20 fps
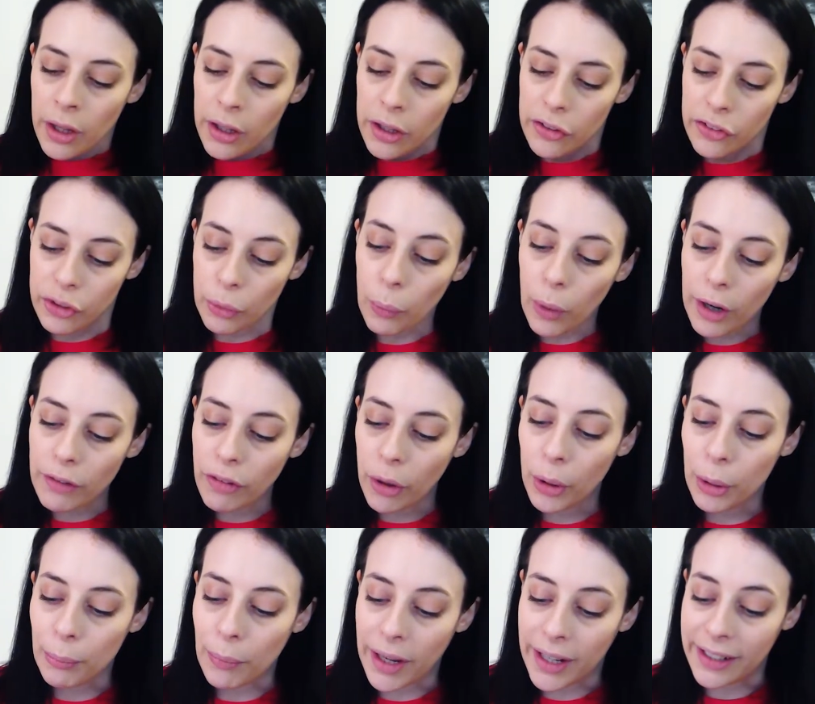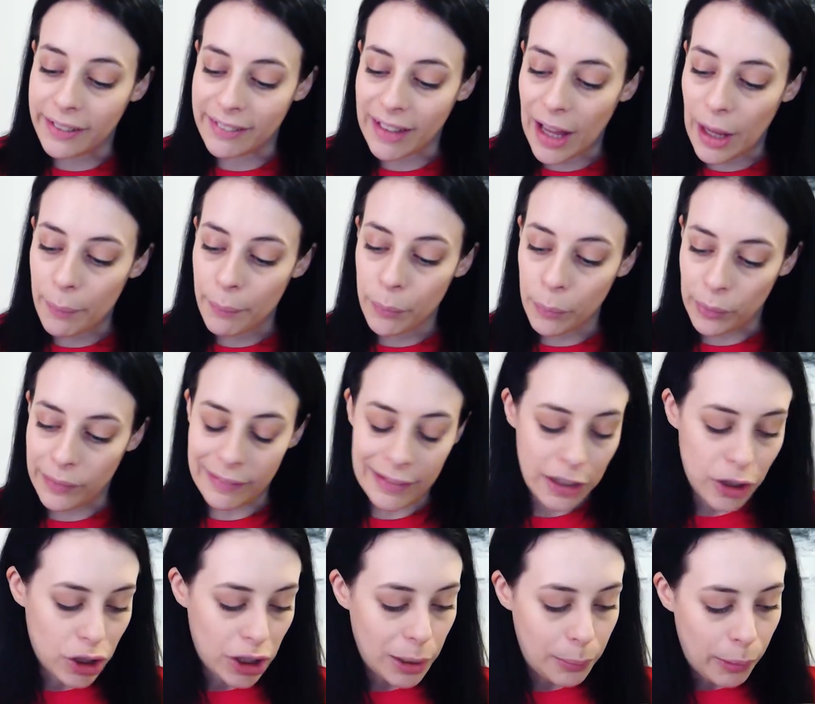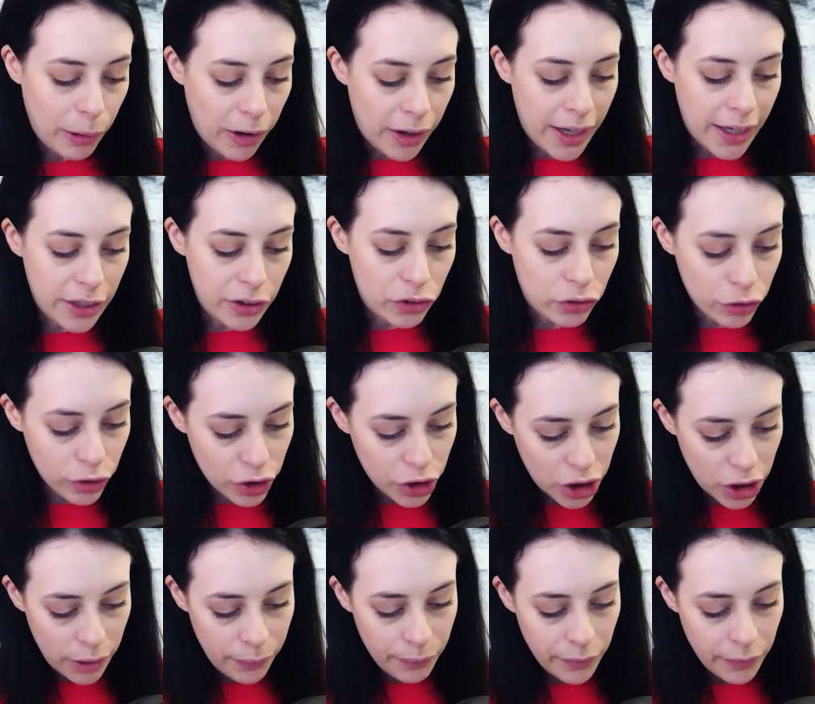So what I wrote in my exam was literally part A, structure,